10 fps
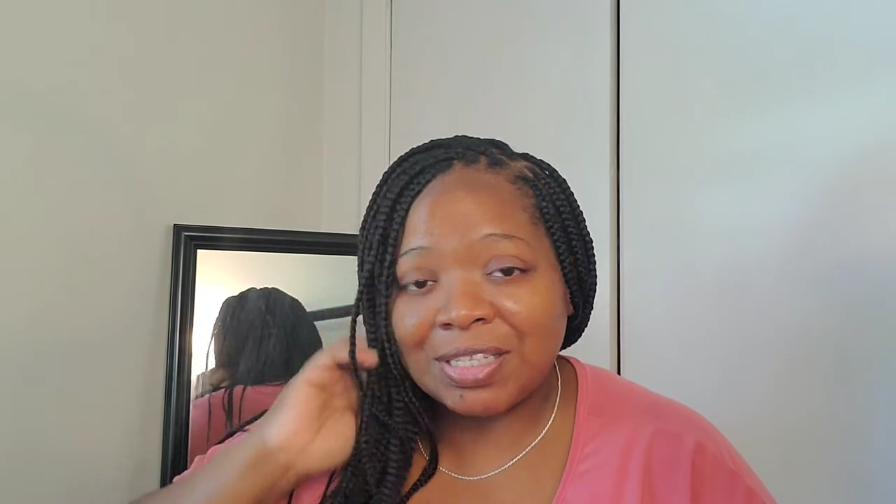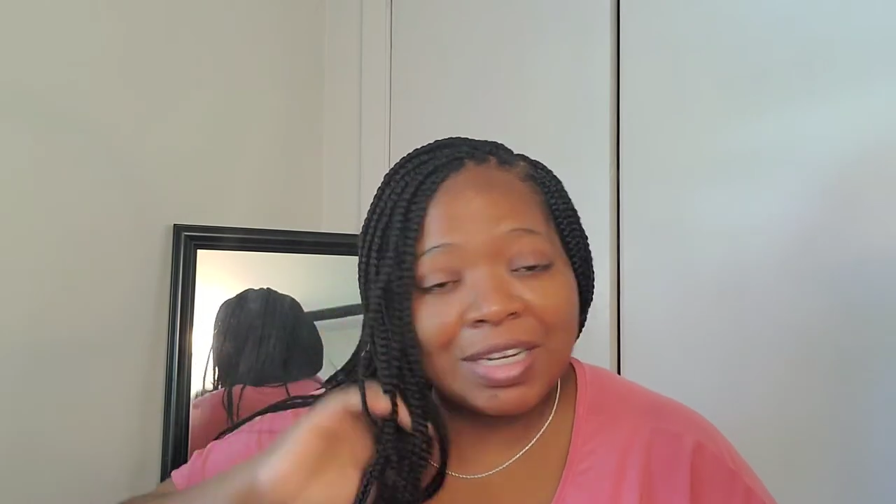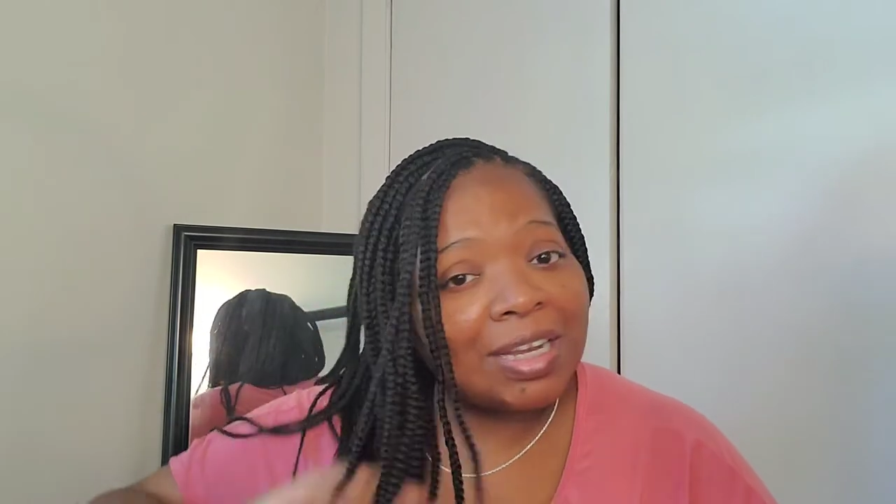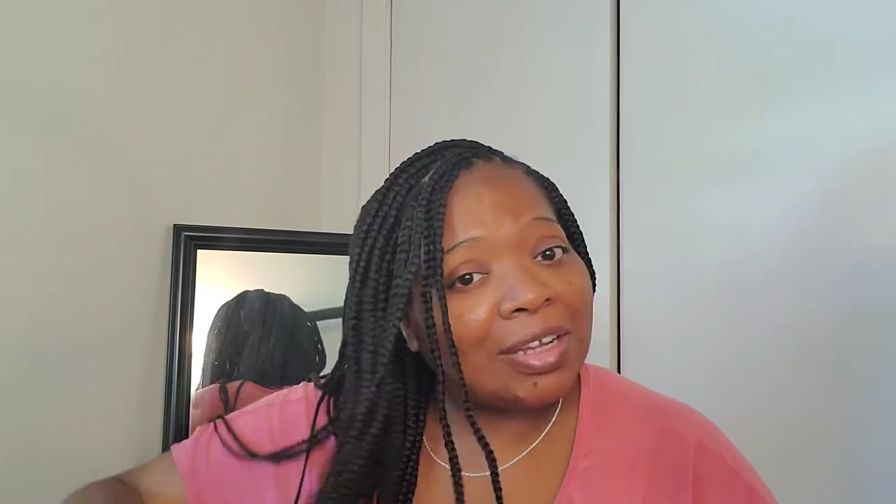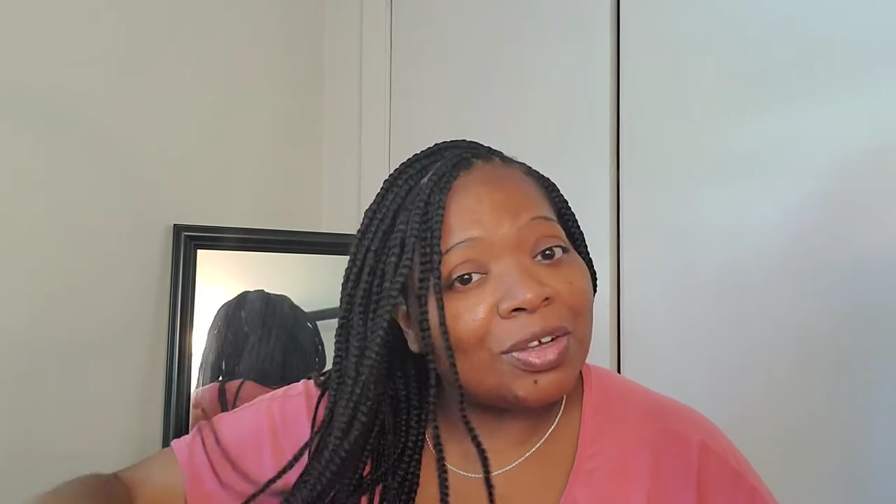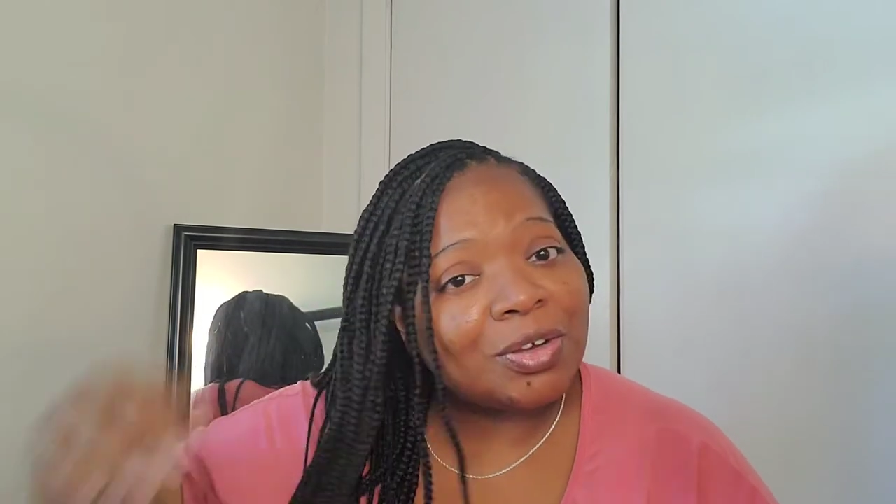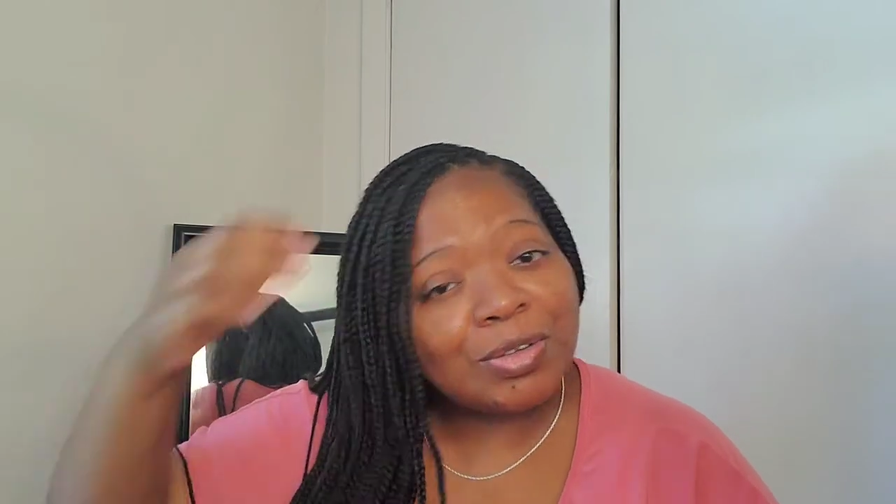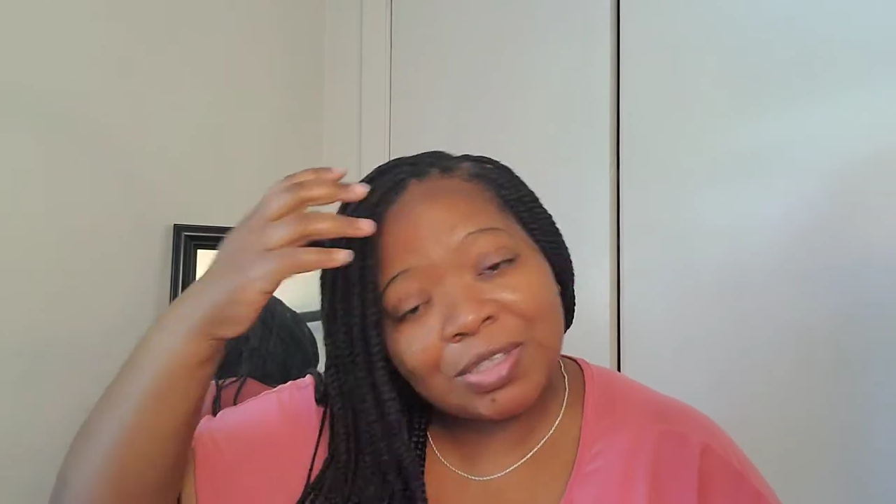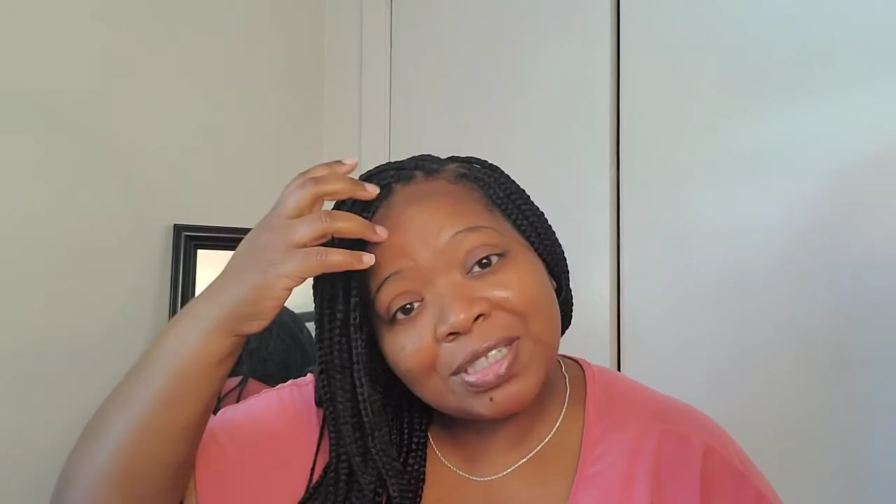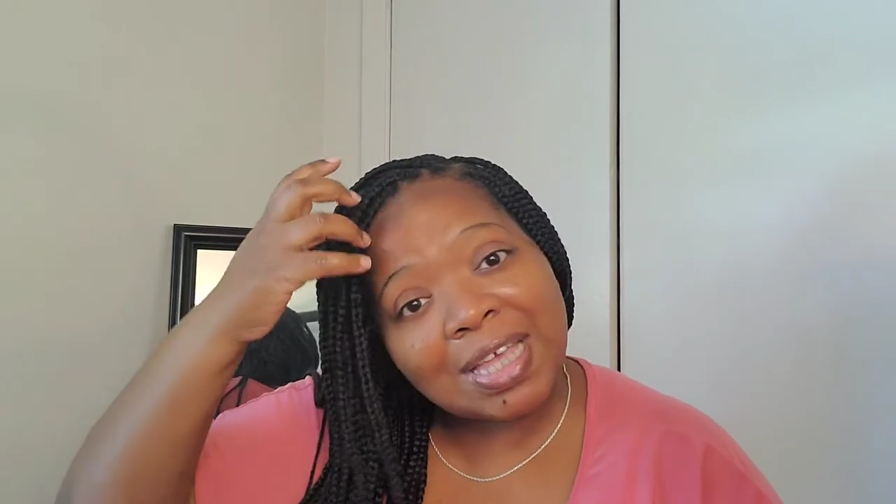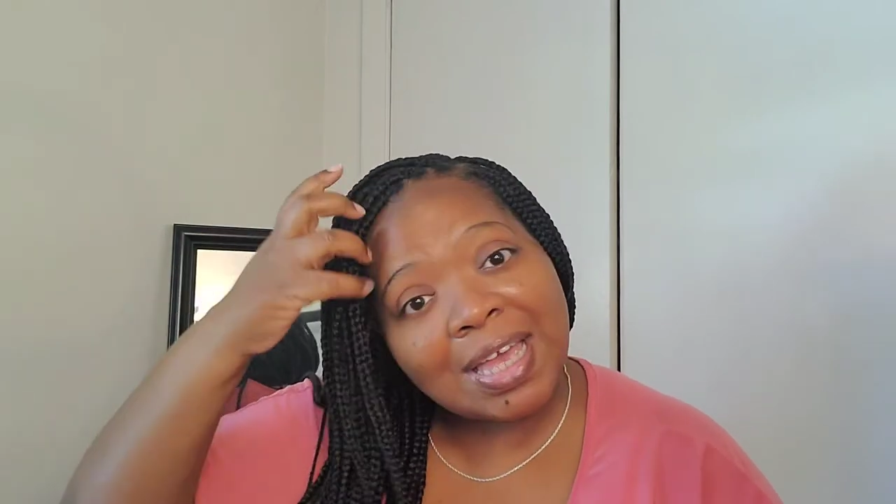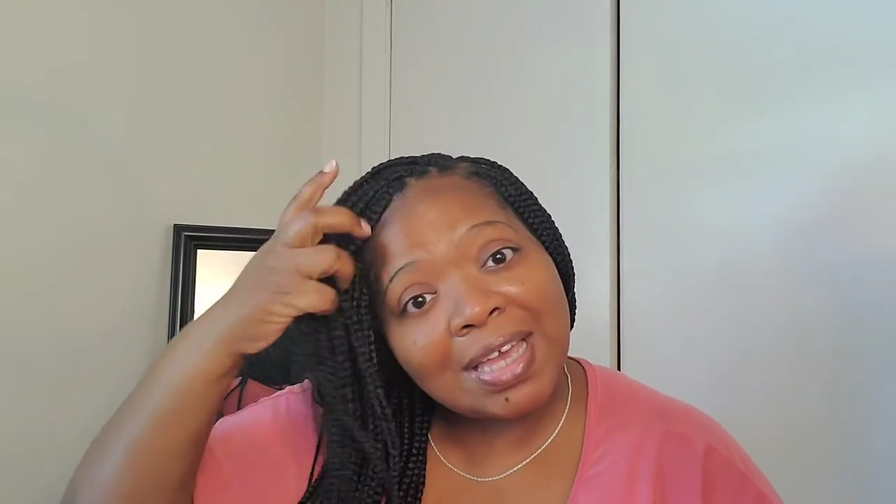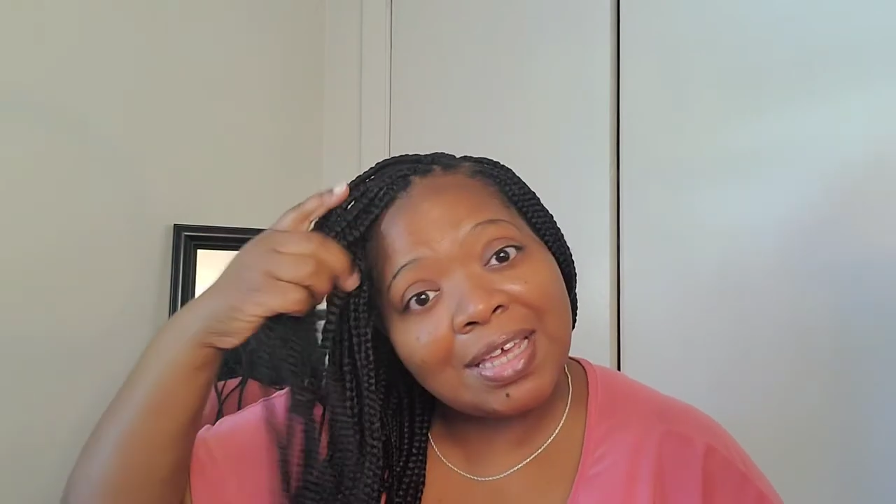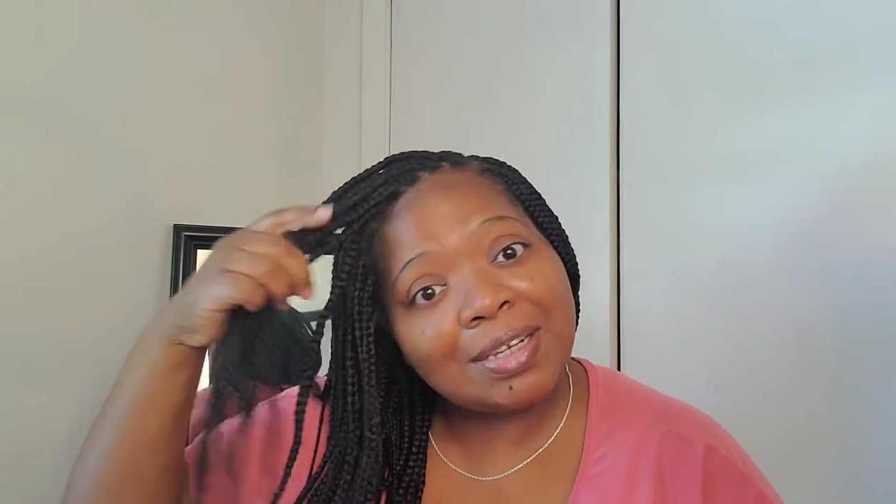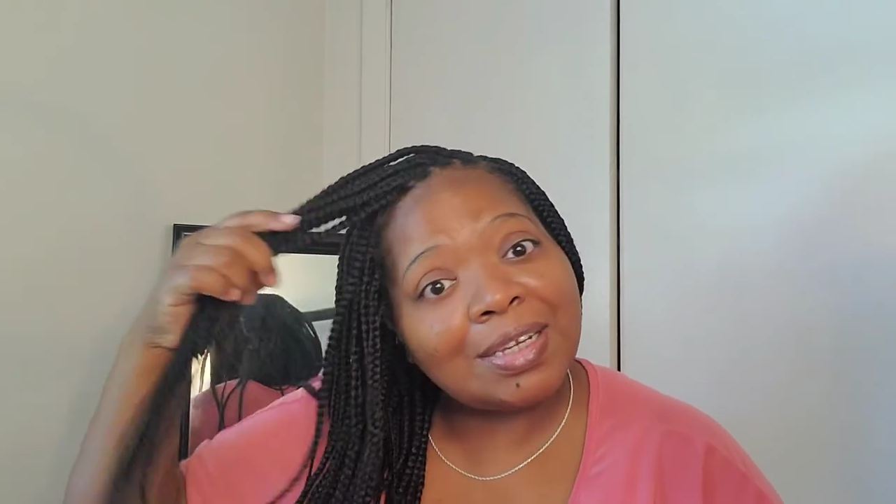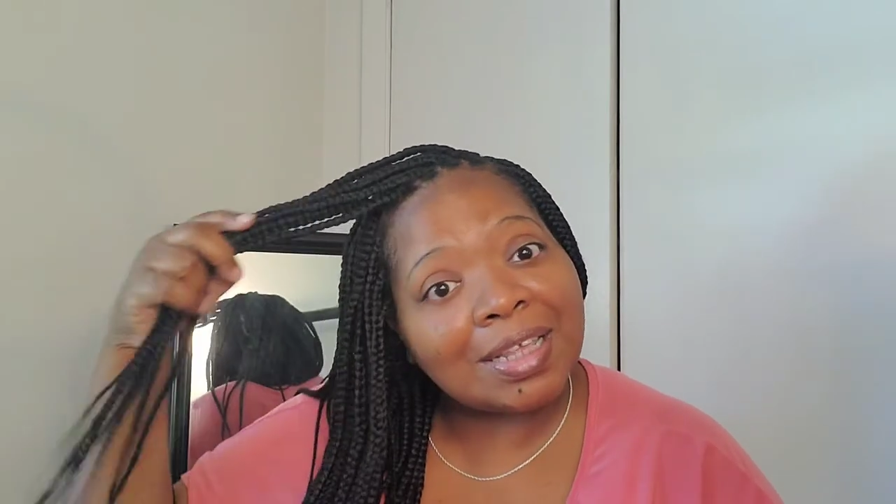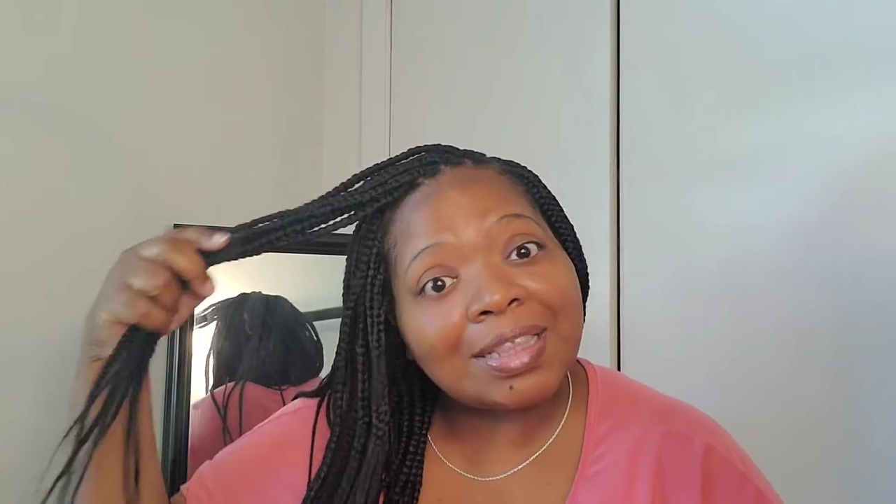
And I know you're saying,